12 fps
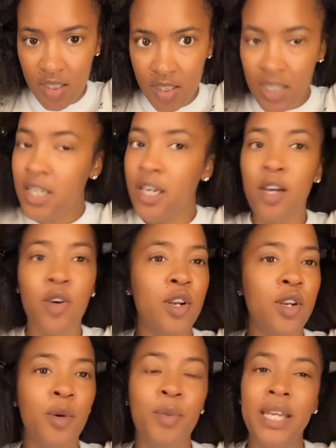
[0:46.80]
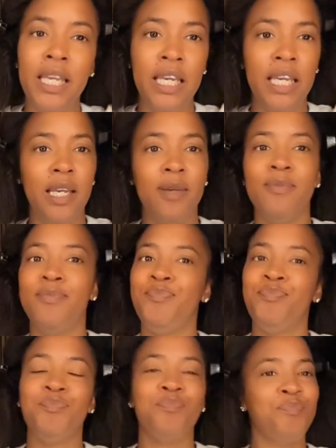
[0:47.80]
Yeah, girl, no, we need
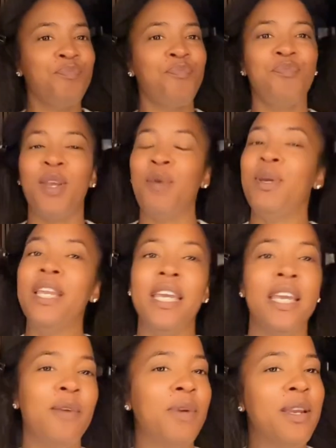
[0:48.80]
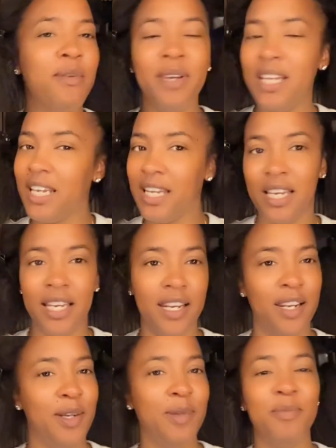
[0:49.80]
to get it
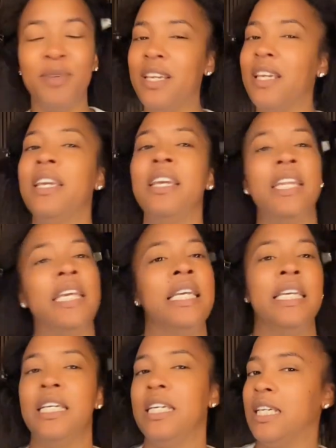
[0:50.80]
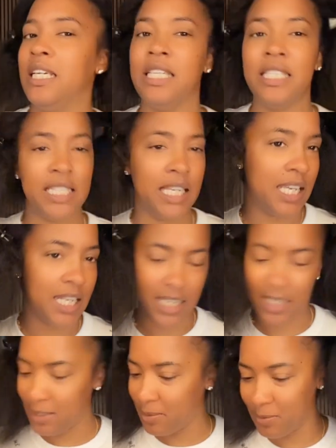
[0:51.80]
up. We need to get it
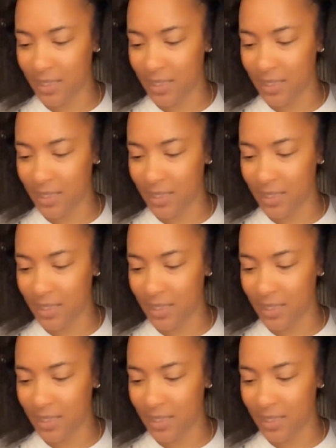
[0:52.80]
up.